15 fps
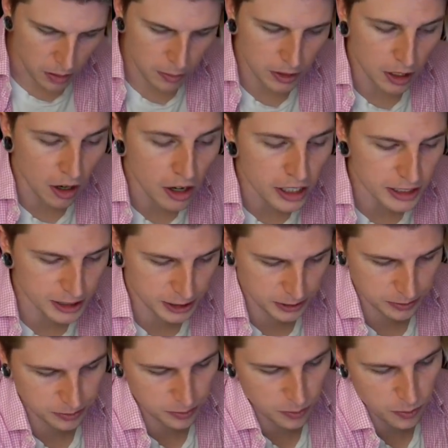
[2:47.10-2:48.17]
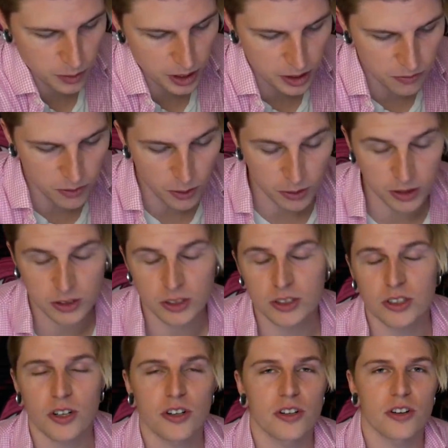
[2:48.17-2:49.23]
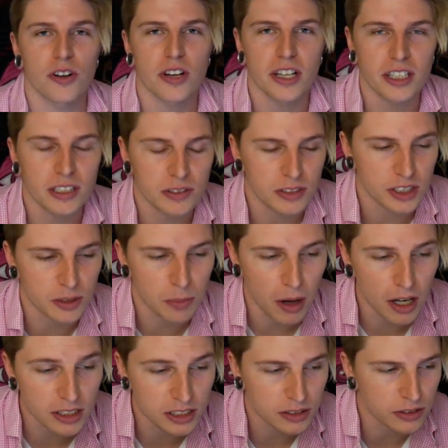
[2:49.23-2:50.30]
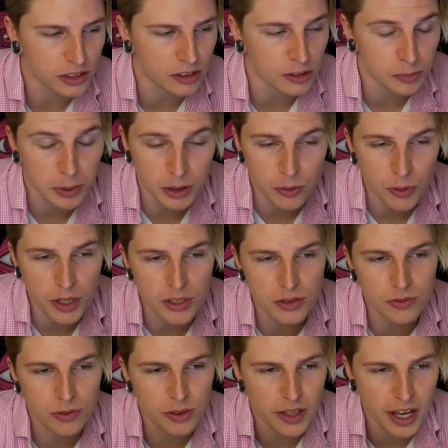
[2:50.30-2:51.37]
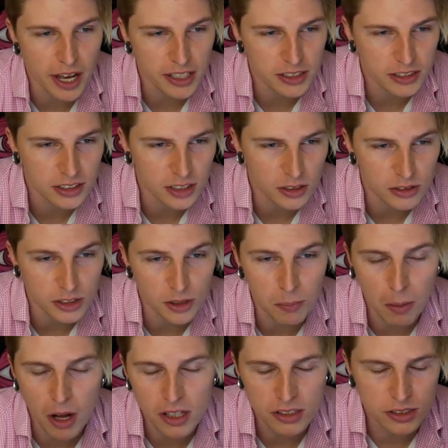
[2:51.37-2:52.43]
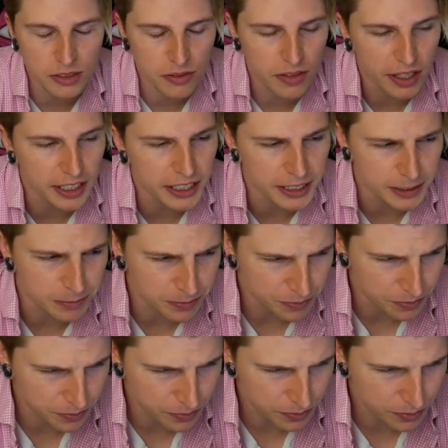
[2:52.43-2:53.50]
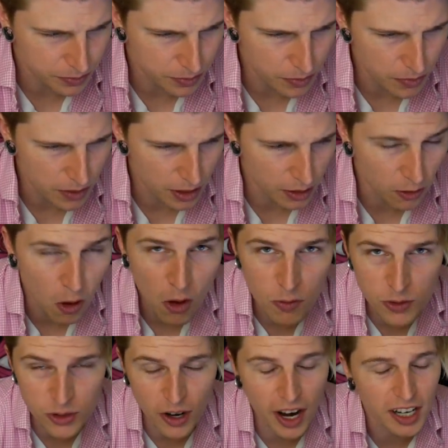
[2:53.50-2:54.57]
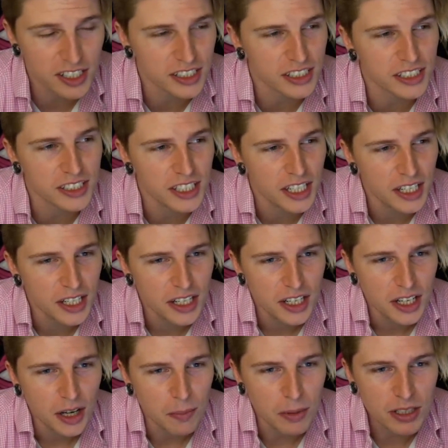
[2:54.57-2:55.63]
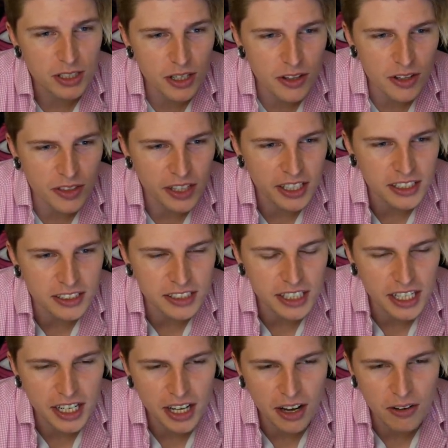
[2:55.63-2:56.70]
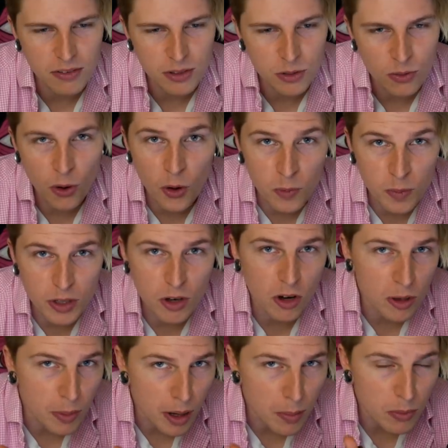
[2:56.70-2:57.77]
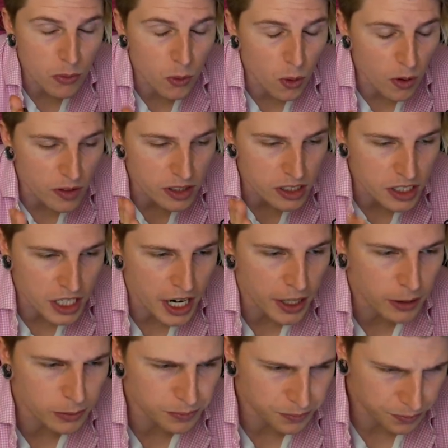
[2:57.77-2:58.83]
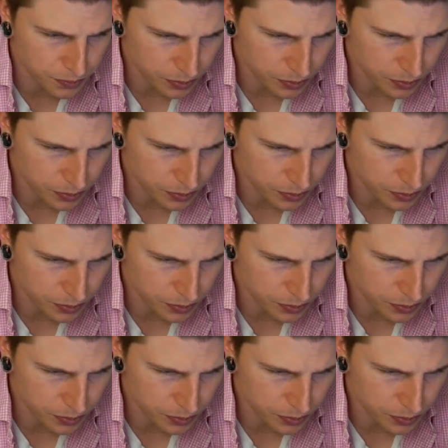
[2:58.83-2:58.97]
Because we focus on turning our negatives into positives, and there's a big reason for that. It goes into positive thinking, law of attraction, a bunch of other things that you've heard me talk about before on this channel.